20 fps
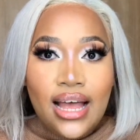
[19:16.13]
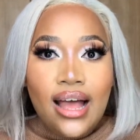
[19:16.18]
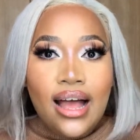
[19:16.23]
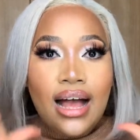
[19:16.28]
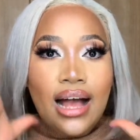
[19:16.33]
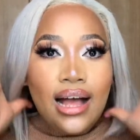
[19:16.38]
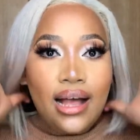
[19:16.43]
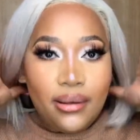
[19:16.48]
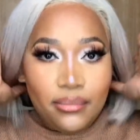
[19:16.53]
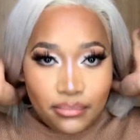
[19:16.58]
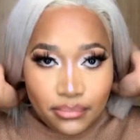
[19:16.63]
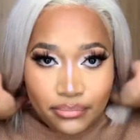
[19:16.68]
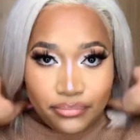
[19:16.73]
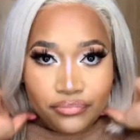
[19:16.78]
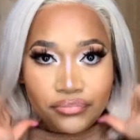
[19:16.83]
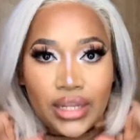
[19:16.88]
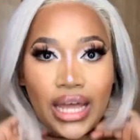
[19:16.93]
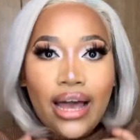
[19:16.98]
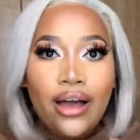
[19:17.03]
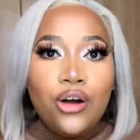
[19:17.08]
Um,
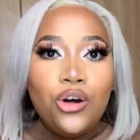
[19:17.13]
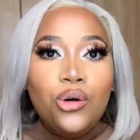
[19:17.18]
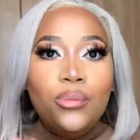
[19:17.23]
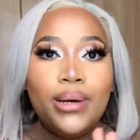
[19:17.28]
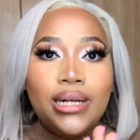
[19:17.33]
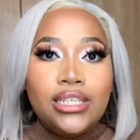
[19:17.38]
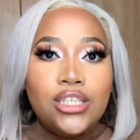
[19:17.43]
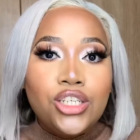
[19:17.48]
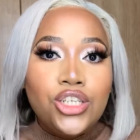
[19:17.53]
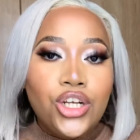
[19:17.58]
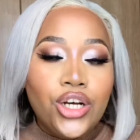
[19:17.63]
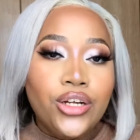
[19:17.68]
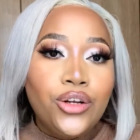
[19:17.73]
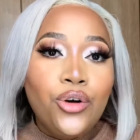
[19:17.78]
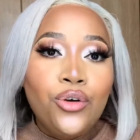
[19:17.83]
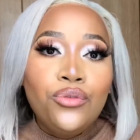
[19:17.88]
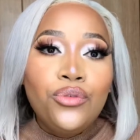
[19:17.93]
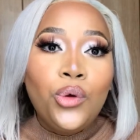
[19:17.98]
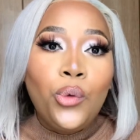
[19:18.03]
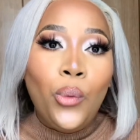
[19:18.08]
I hope I did not
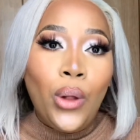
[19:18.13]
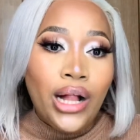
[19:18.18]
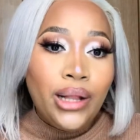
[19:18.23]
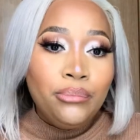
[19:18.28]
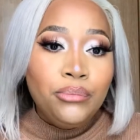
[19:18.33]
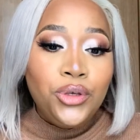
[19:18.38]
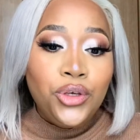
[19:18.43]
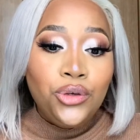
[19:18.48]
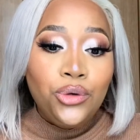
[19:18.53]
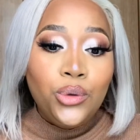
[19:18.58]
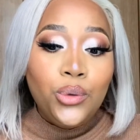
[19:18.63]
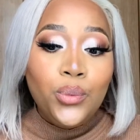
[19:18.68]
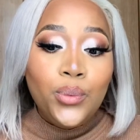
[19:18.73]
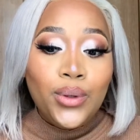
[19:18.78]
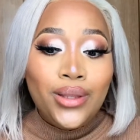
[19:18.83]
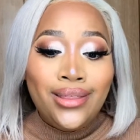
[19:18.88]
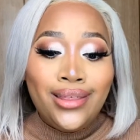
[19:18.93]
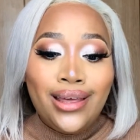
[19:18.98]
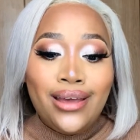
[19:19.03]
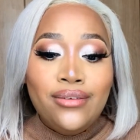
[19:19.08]
overwhelm you
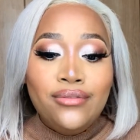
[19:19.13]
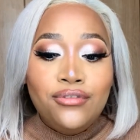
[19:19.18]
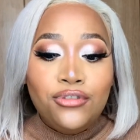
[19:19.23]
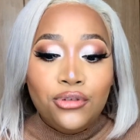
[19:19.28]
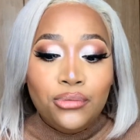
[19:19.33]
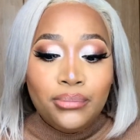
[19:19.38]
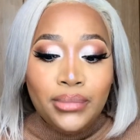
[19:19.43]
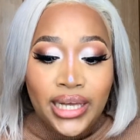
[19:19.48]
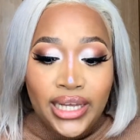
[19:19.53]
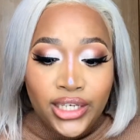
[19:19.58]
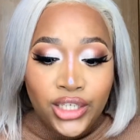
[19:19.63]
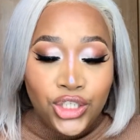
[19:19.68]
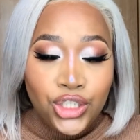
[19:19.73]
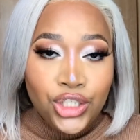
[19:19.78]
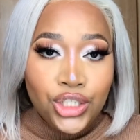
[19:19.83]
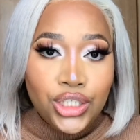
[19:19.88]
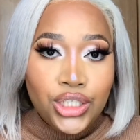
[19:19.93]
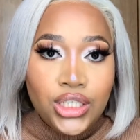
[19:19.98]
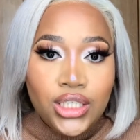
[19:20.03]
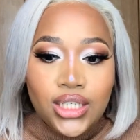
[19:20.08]
with
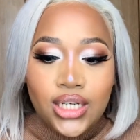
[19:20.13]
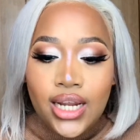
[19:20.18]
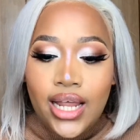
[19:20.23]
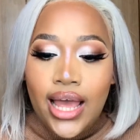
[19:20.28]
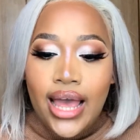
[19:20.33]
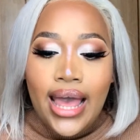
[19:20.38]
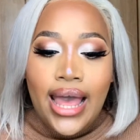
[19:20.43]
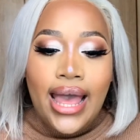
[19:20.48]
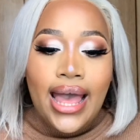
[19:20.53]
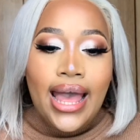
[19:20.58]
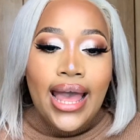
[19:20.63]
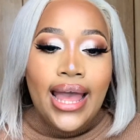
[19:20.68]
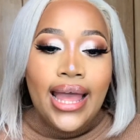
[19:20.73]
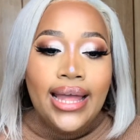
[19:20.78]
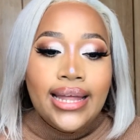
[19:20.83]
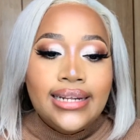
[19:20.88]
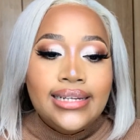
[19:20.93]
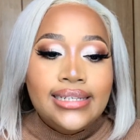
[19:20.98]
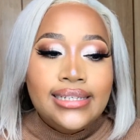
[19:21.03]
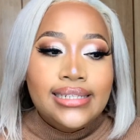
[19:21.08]
information
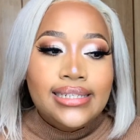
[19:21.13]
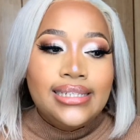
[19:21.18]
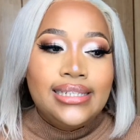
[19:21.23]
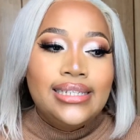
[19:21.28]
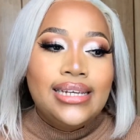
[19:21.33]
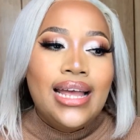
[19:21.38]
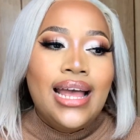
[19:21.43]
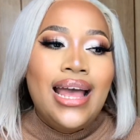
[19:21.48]
and